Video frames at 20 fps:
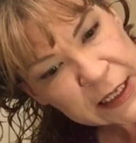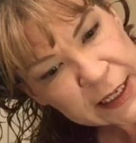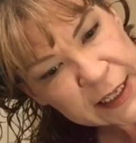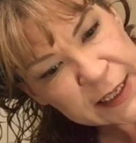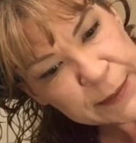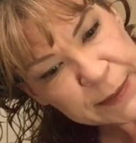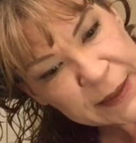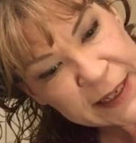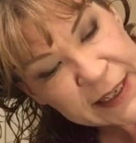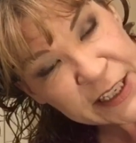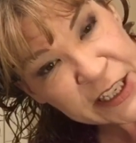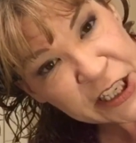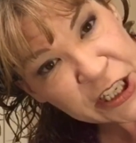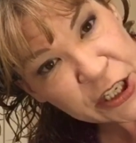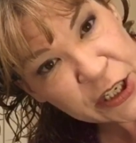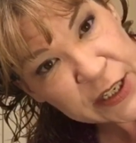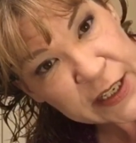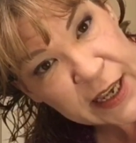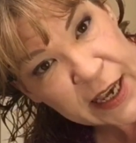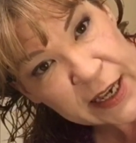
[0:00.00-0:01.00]
explain to
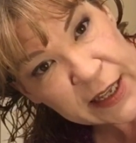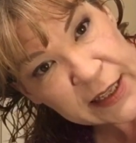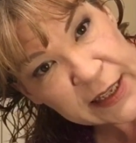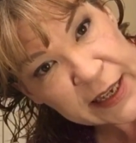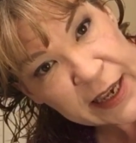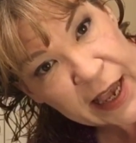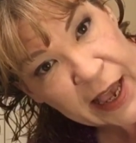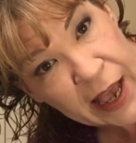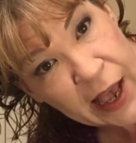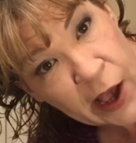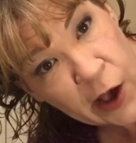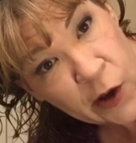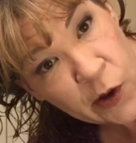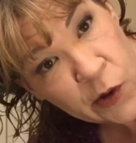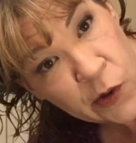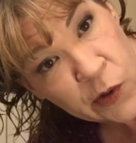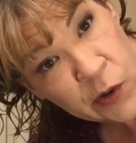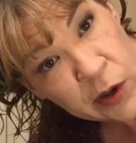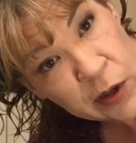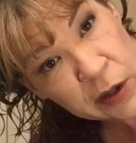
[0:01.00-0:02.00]
you exactly how,
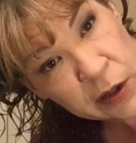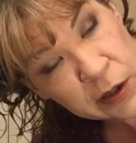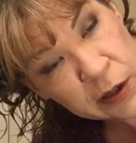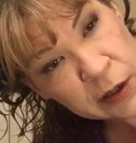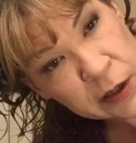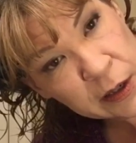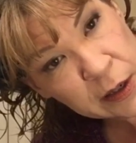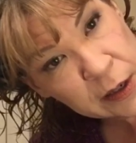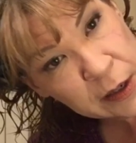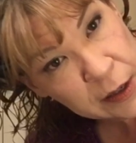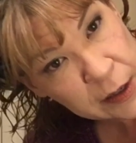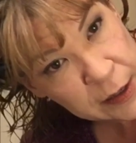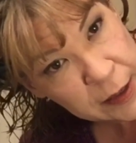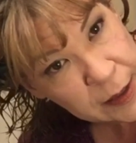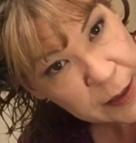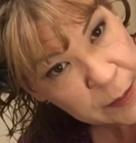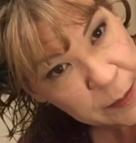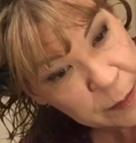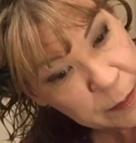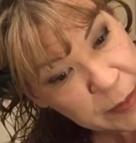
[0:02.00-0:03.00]

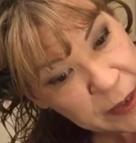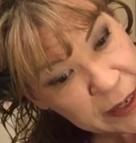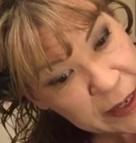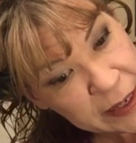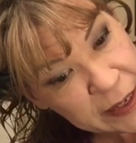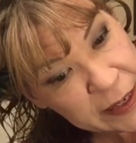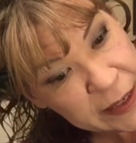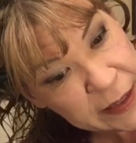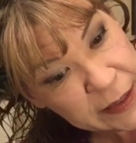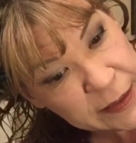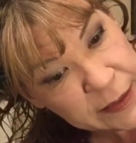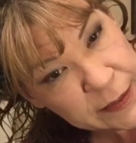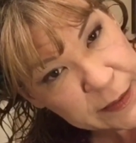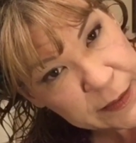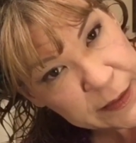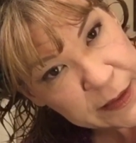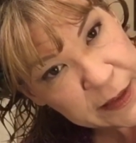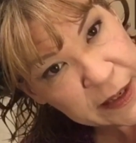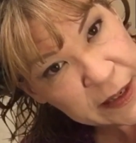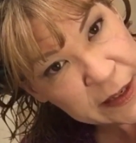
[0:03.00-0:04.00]
but
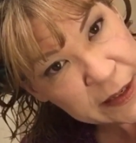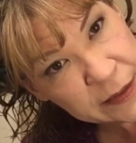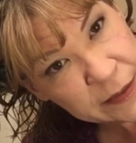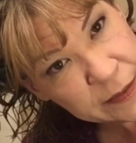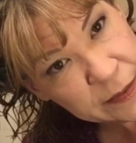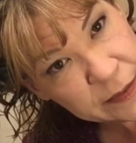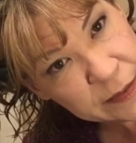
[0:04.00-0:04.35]
it's